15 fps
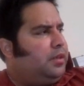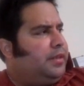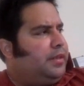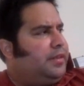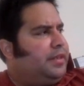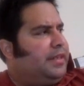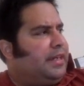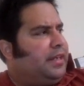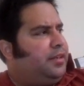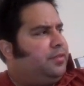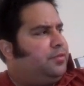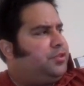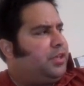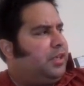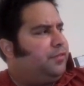and then he had
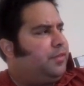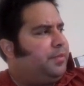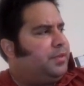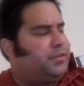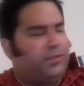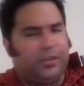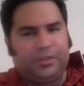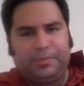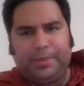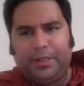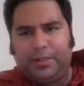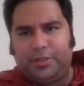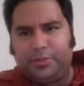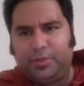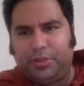a child from his first
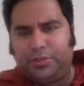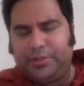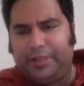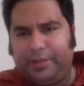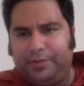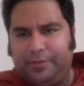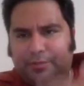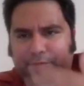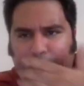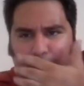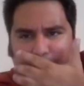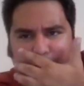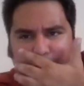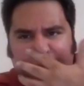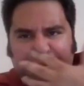marriage as well. So he had four
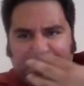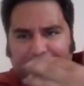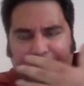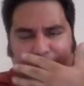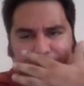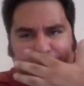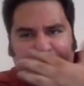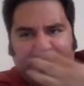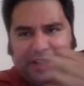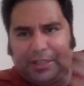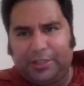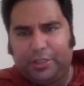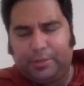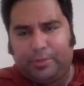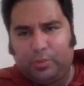children with his
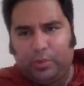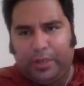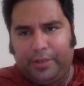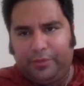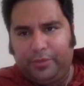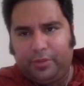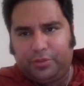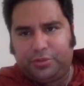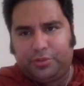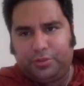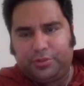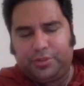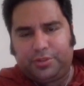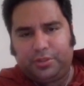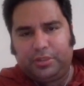second Cuban wife, and those
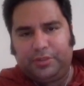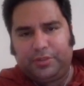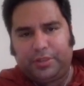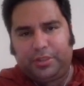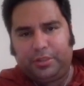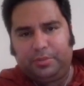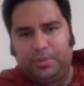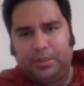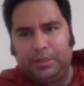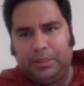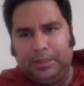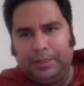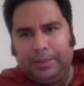children still live in Cuba.